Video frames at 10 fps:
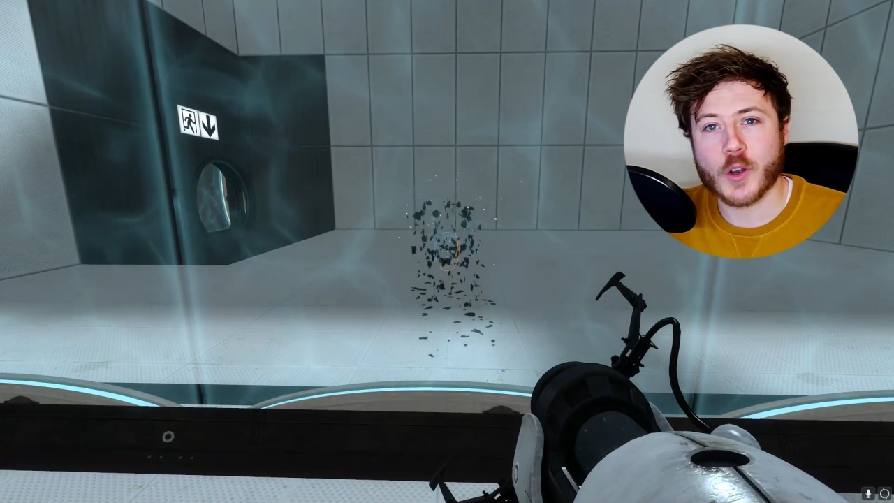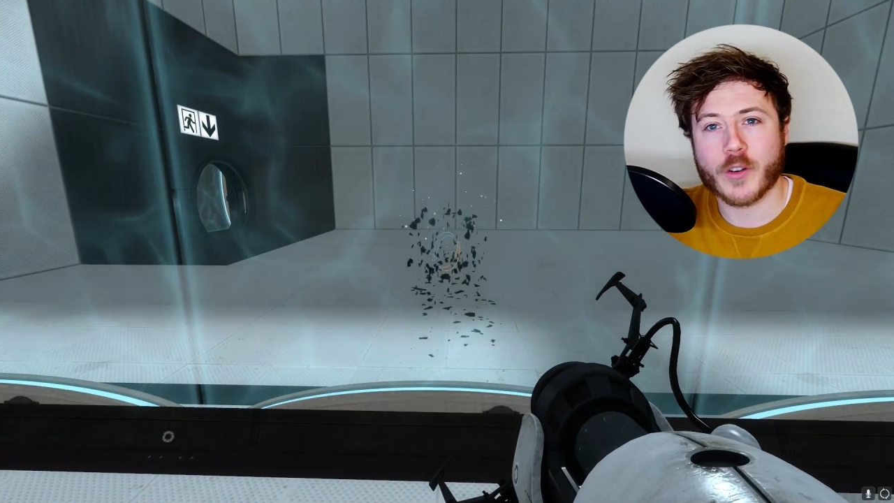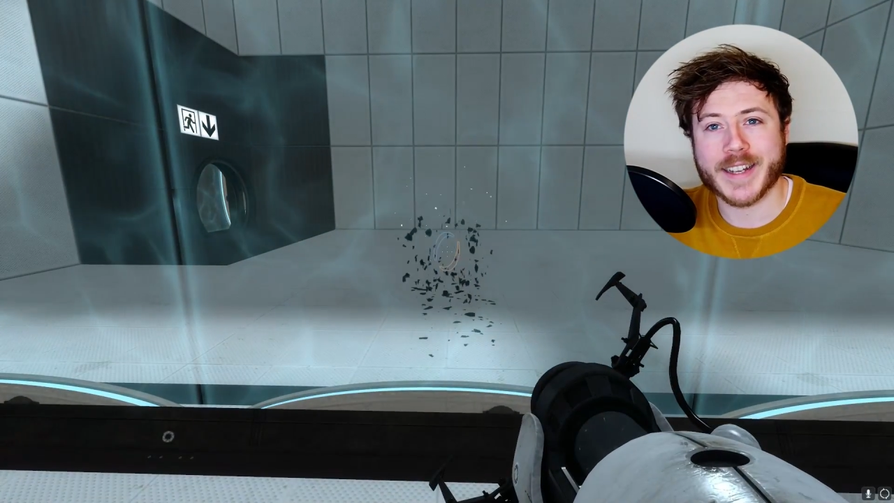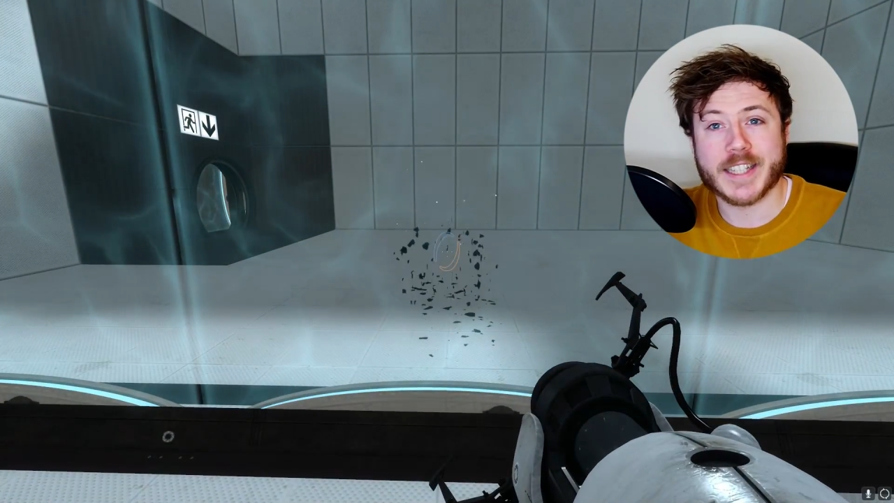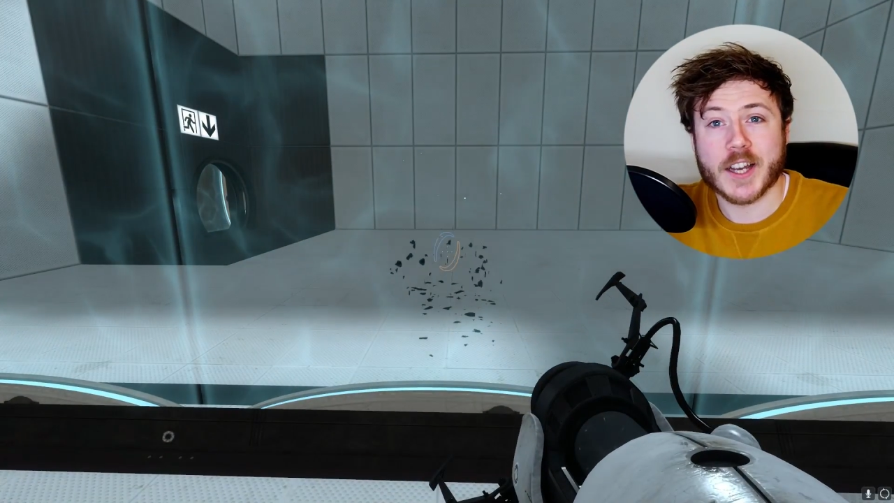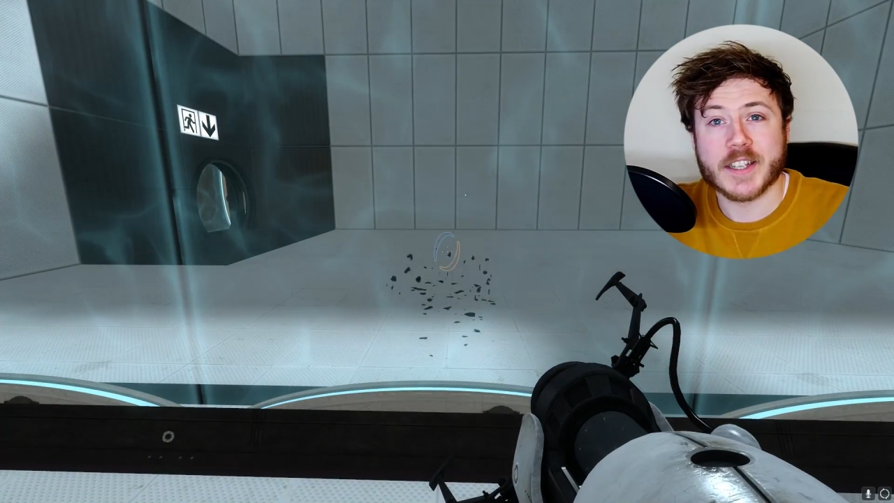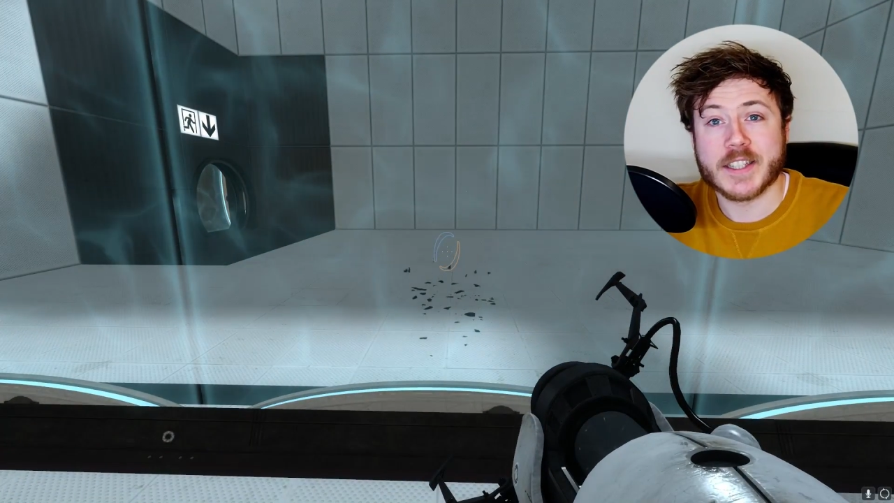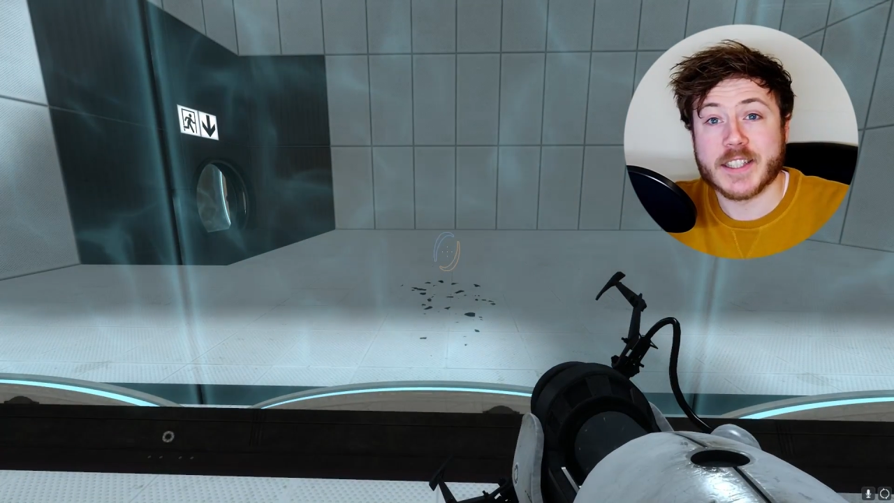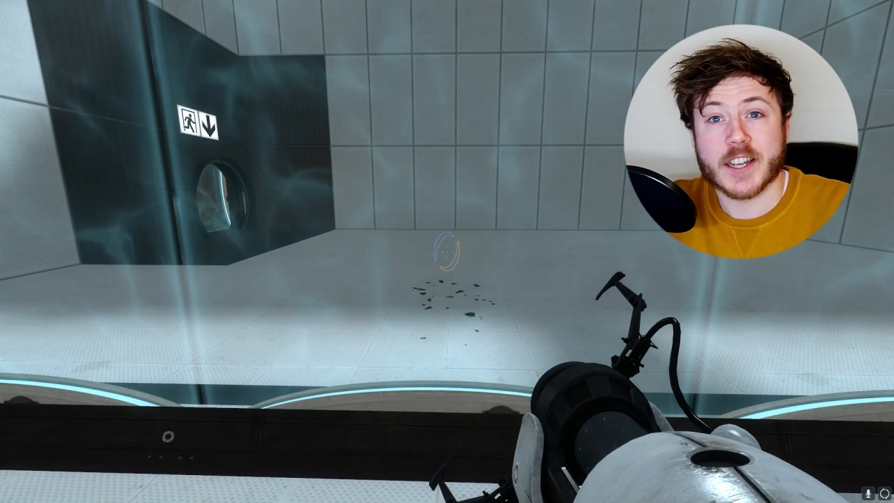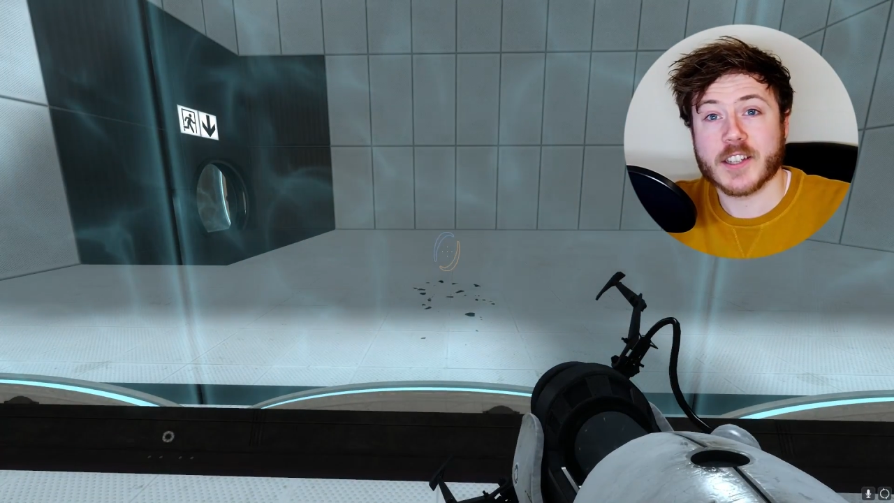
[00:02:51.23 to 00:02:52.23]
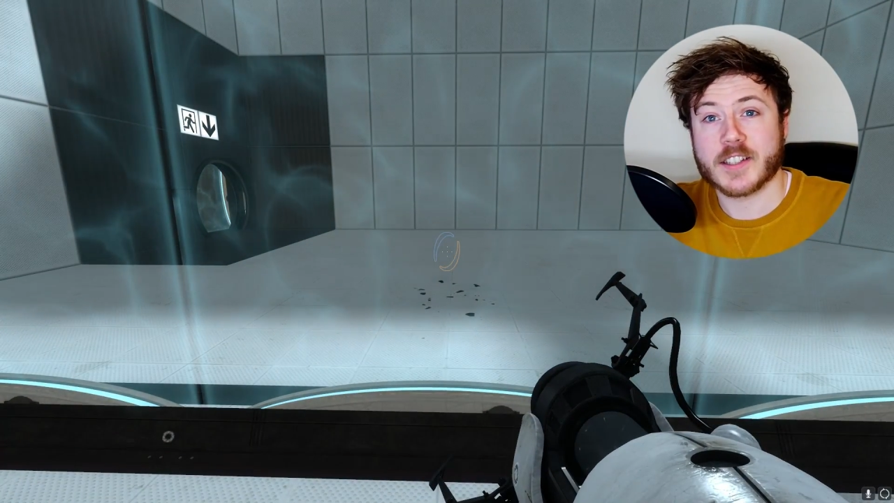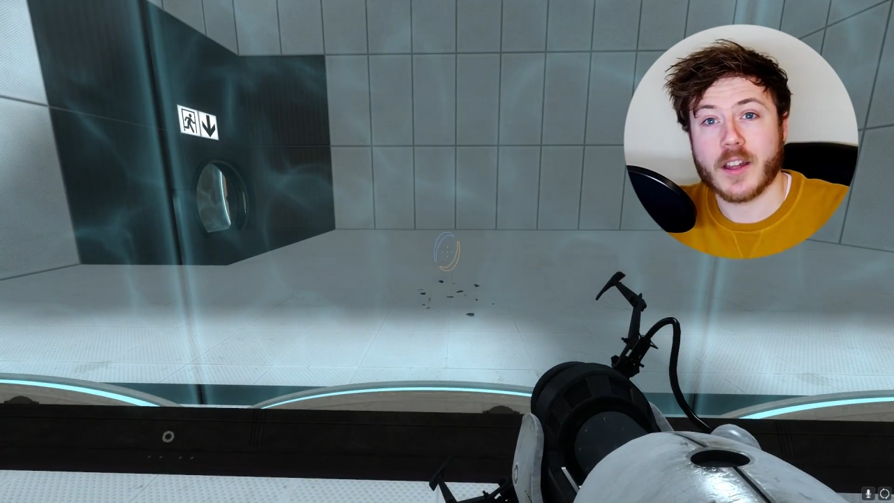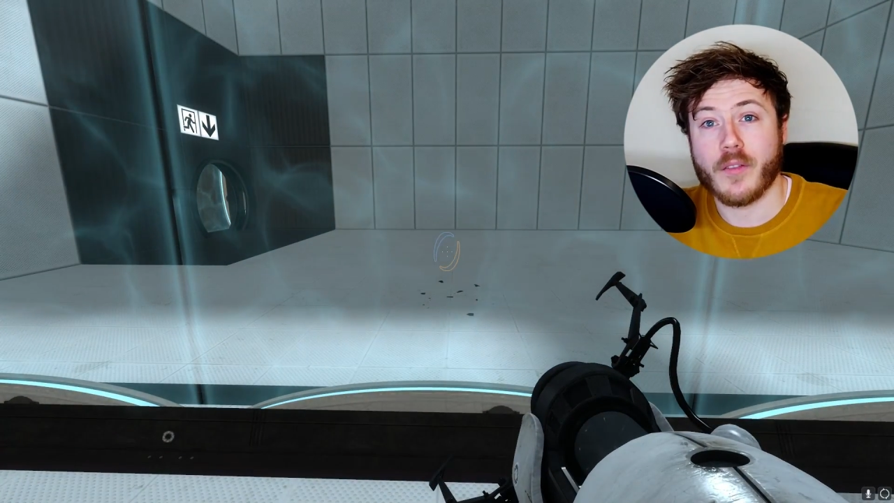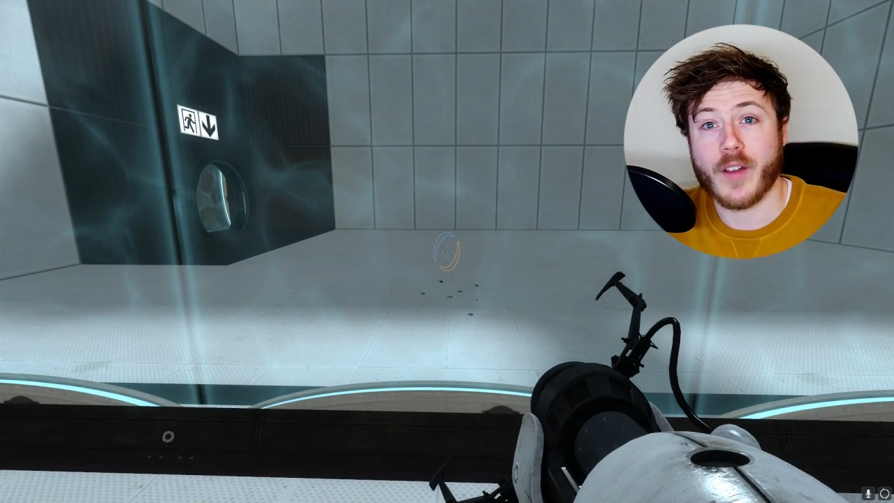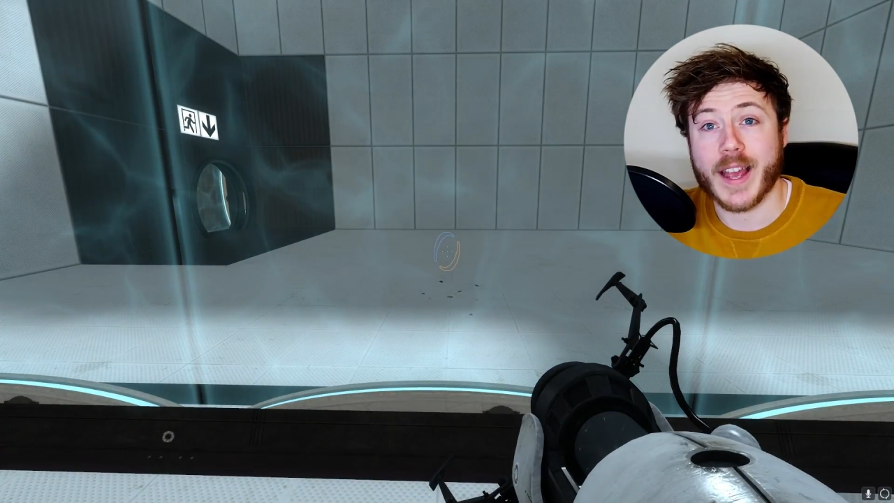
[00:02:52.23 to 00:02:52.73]
or a turn to dust
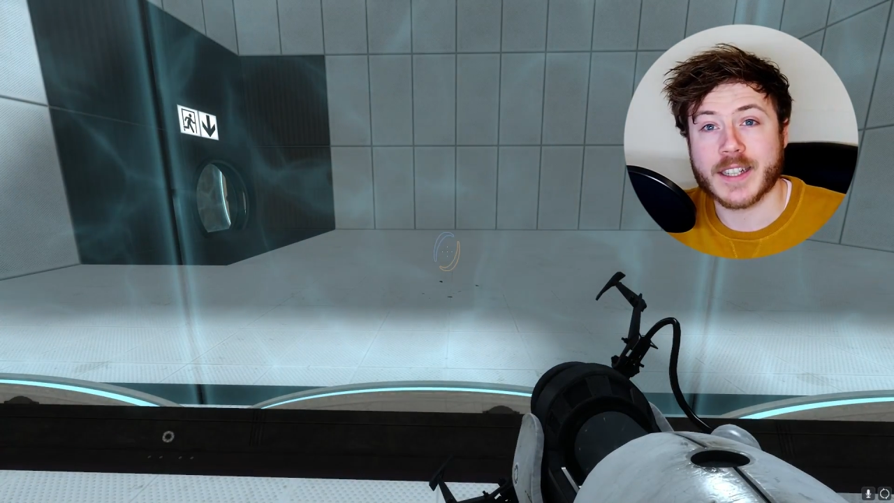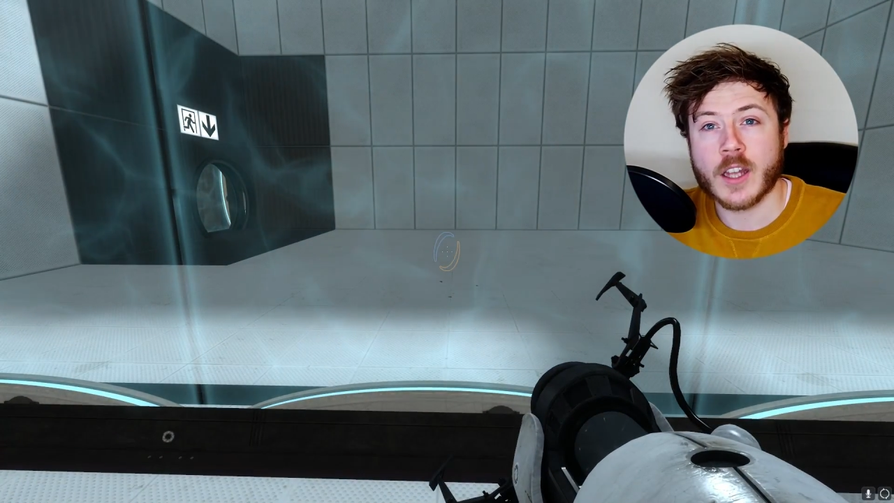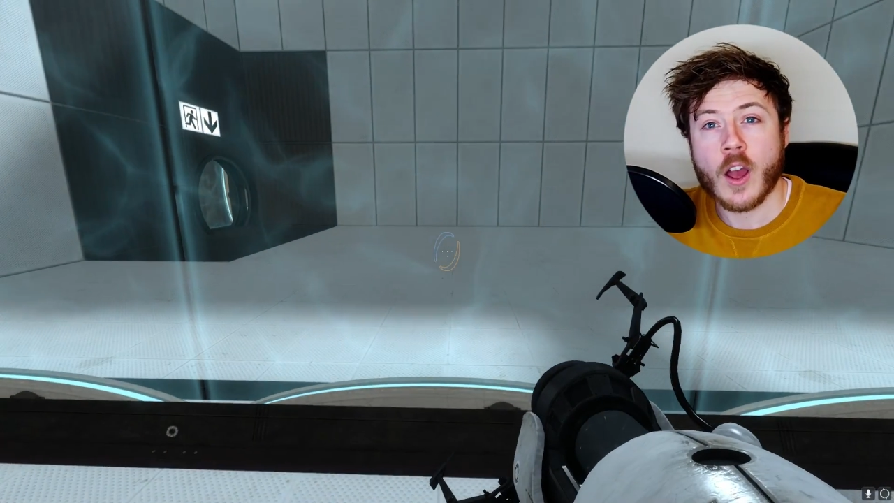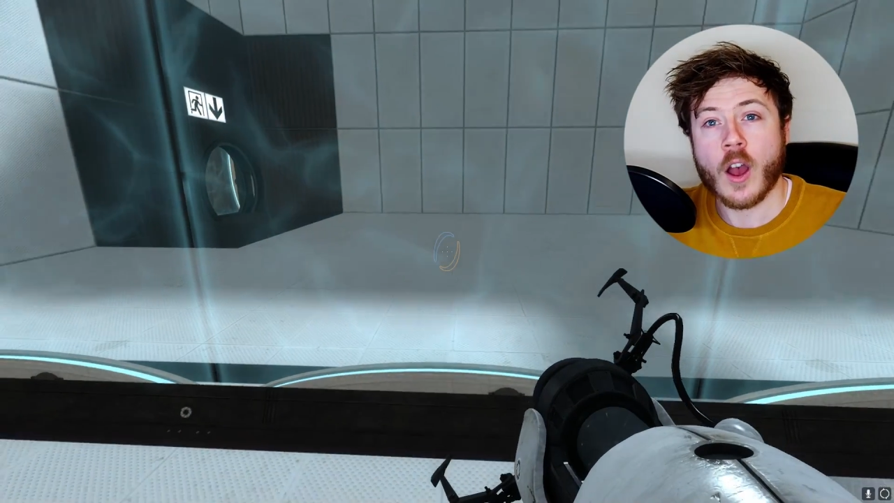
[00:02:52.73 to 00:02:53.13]
effect,